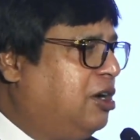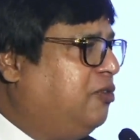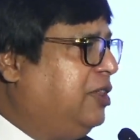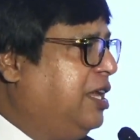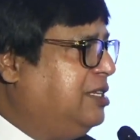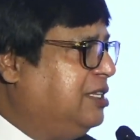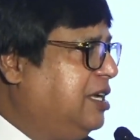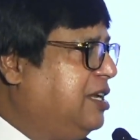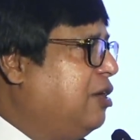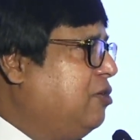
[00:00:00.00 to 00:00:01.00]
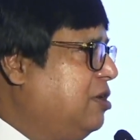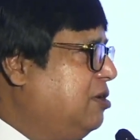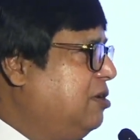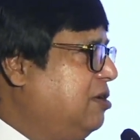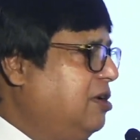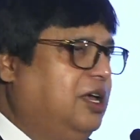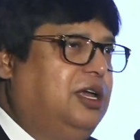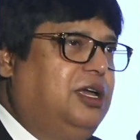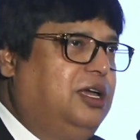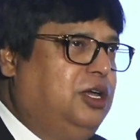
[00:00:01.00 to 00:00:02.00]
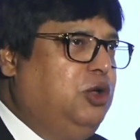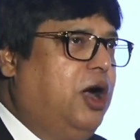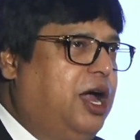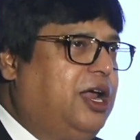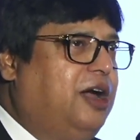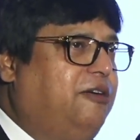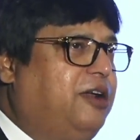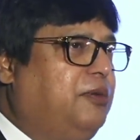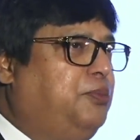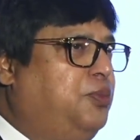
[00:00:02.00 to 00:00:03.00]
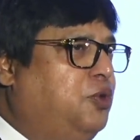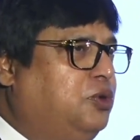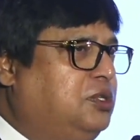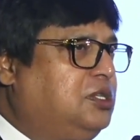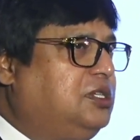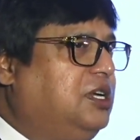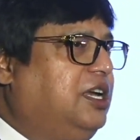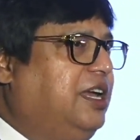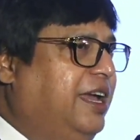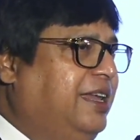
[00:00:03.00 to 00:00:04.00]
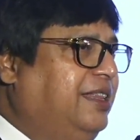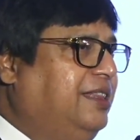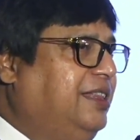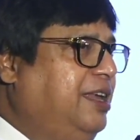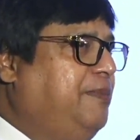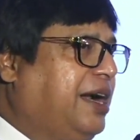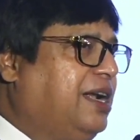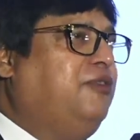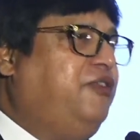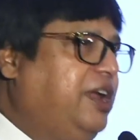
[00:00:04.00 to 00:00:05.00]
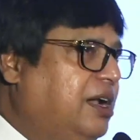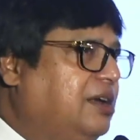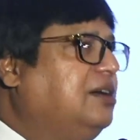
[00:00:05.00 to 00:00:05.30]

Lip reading: of things in the ground. You are our boots in the battlefield.